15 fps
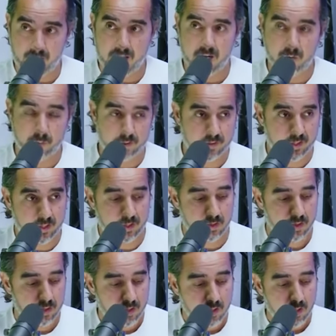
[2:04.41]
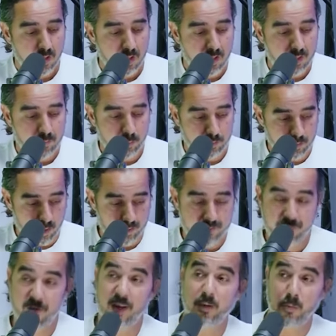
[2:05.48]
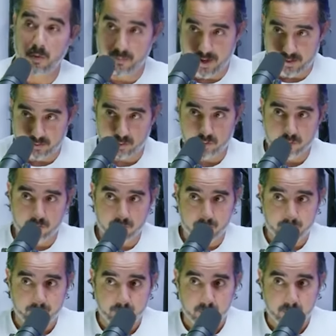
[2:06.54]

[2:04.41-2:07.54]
that I ever did, it was called the Facebook Masters.